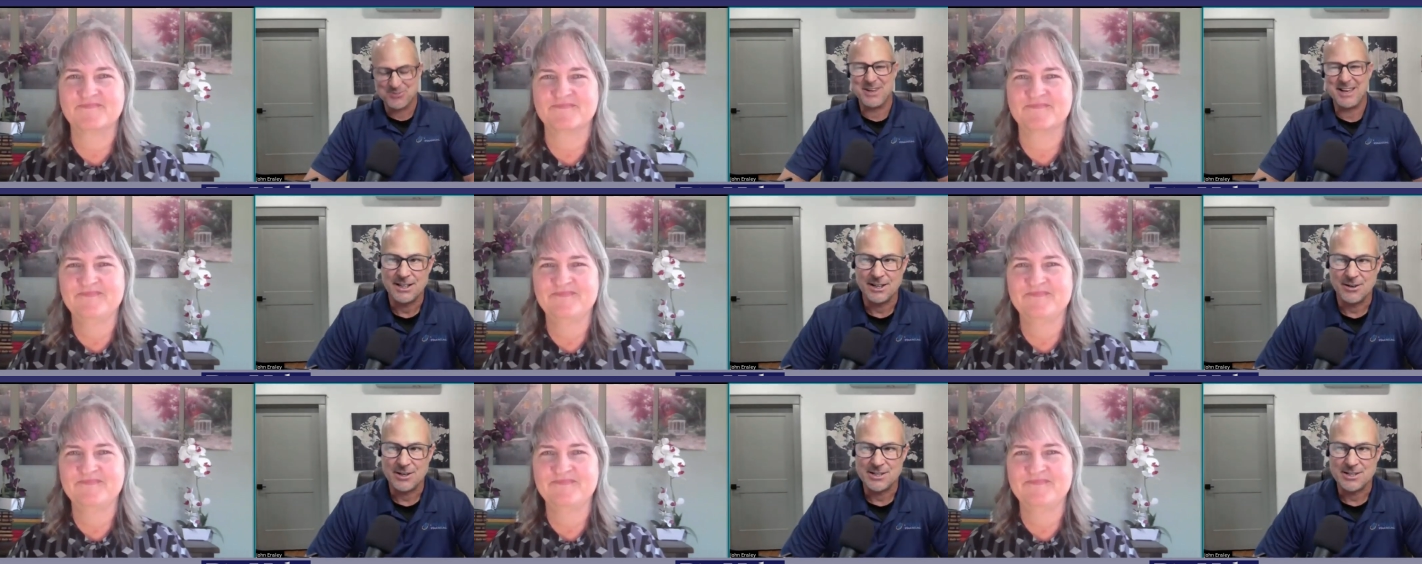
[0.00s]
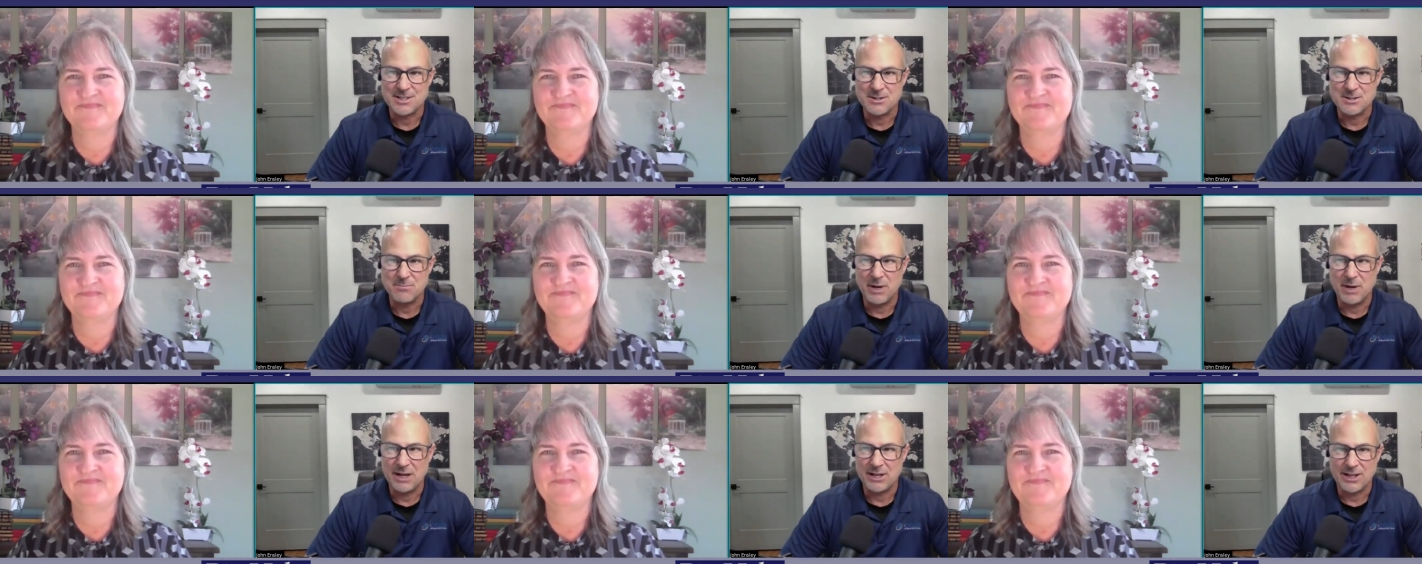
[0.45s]
Speaker 1: You know, I see
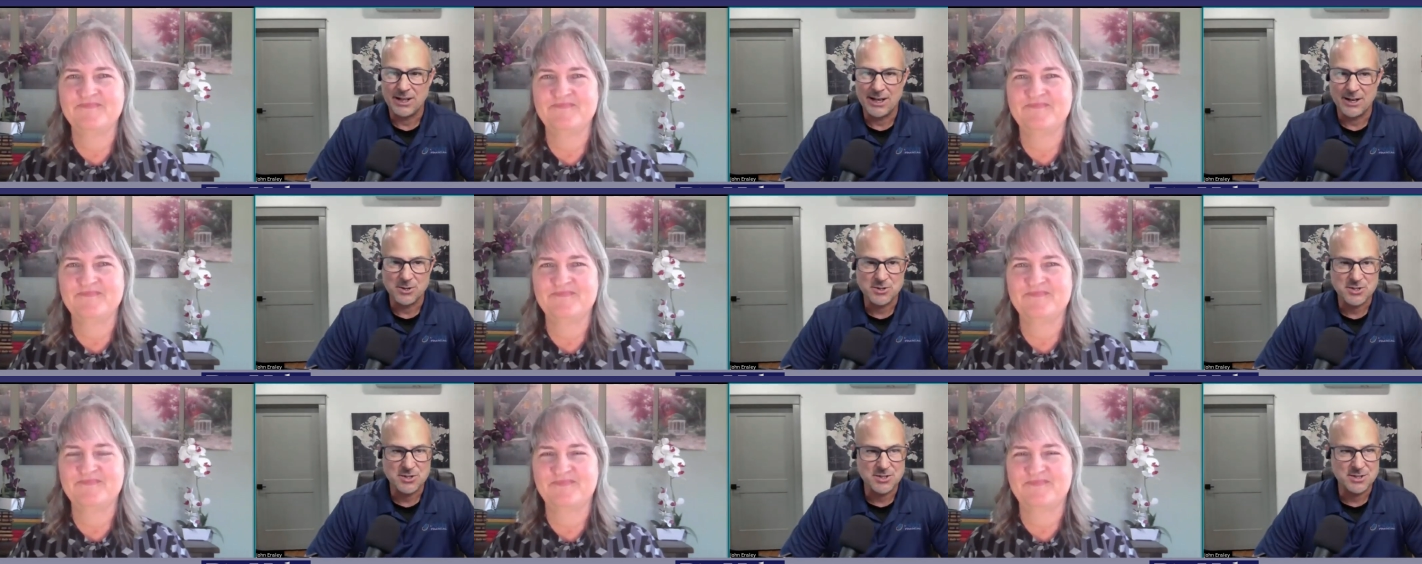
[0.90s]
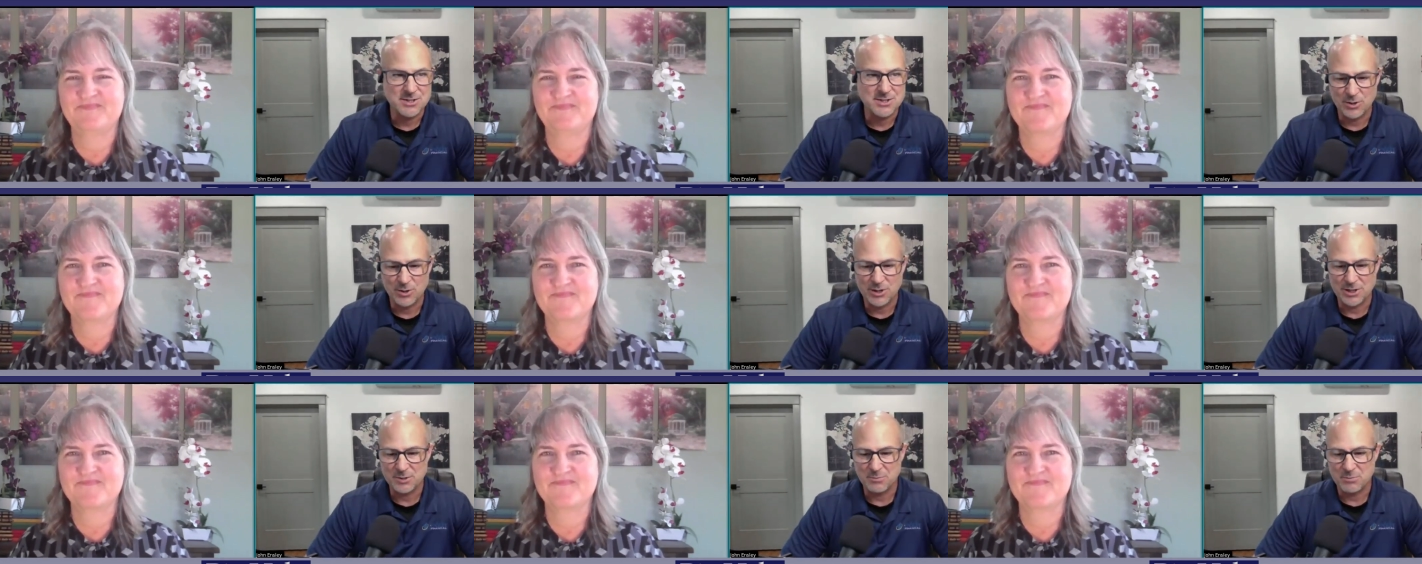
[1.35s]
bailouts
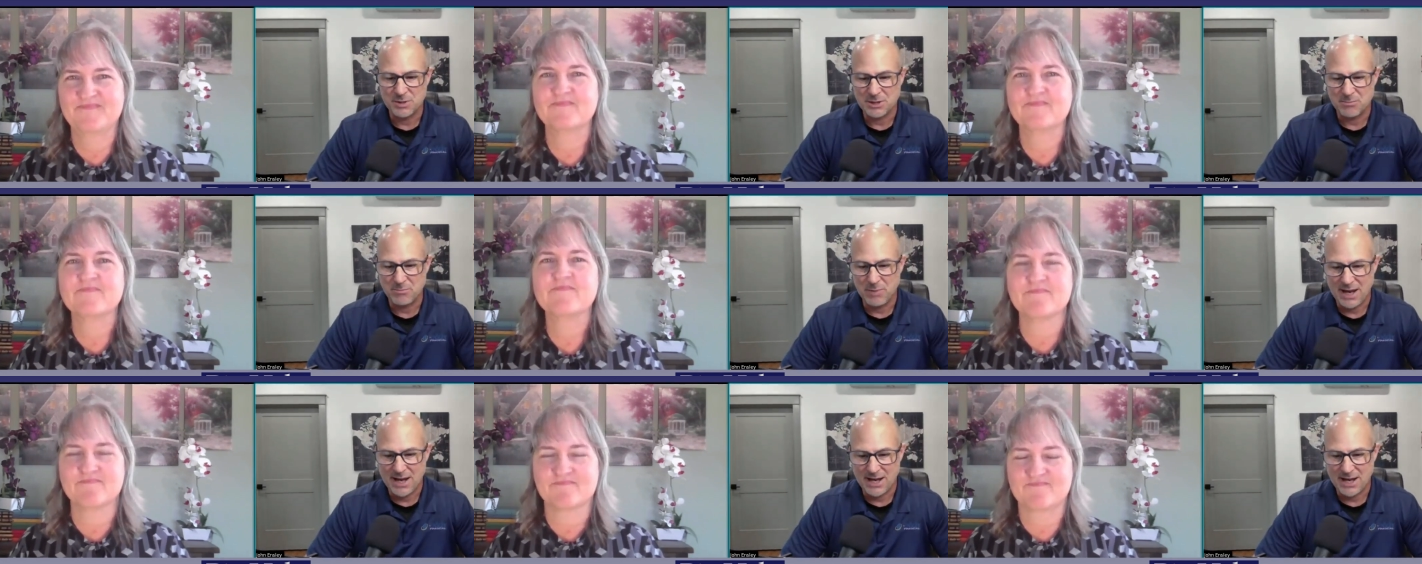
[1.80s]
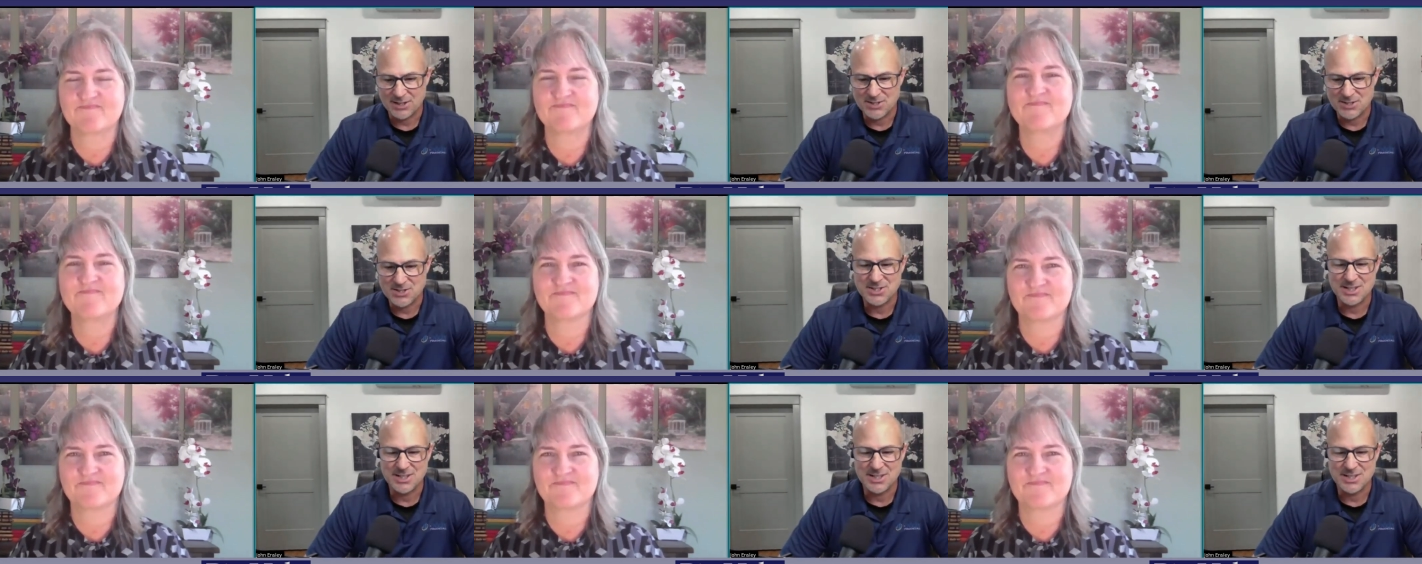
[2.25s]
going to big banks.